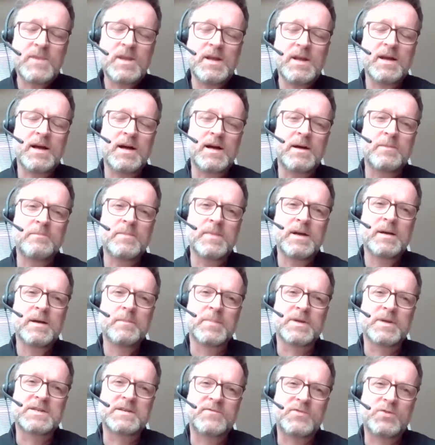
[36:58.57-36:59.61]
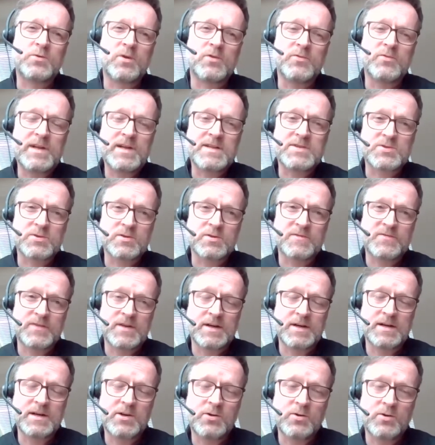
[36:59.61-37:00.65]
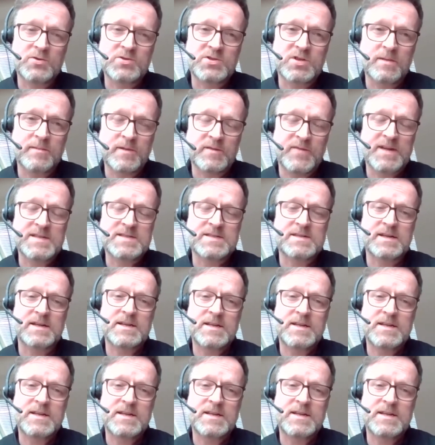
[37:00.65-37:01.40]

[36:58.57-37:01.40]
But if you are really sort of a long-term investor,